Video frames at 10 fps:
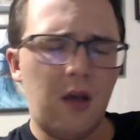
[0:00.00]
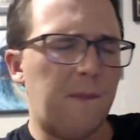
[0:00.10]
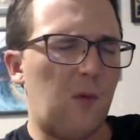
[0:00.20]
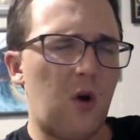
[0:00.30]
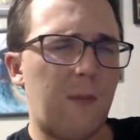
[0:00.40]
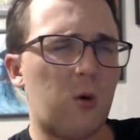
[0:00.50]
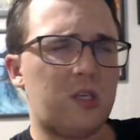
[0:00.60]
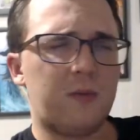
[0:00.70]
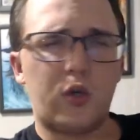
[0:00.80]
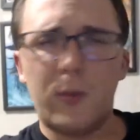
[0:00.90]
More and more
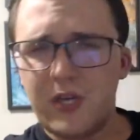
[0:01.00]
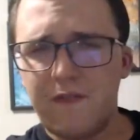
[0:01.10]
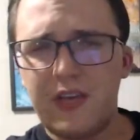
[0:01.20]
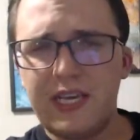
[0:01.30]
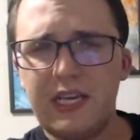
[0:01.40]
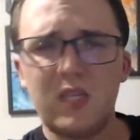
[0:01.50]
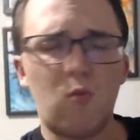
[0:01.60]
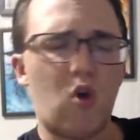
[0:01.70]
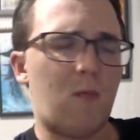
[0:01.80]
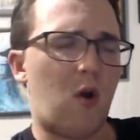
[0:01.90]
subscription fees,
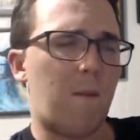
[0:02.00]
more and more